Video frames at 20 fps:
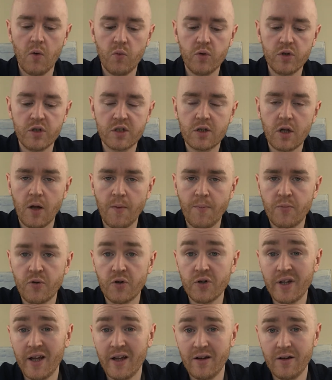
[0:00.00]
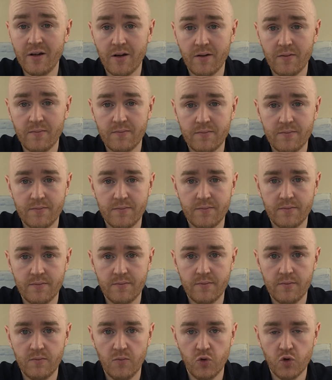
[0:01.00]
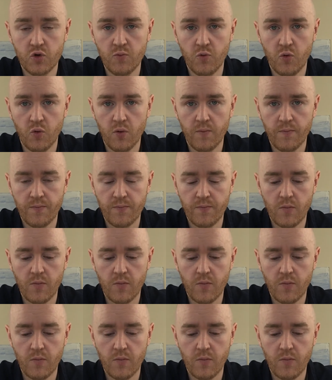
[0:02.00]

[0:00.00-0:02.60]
we stop pretending much more.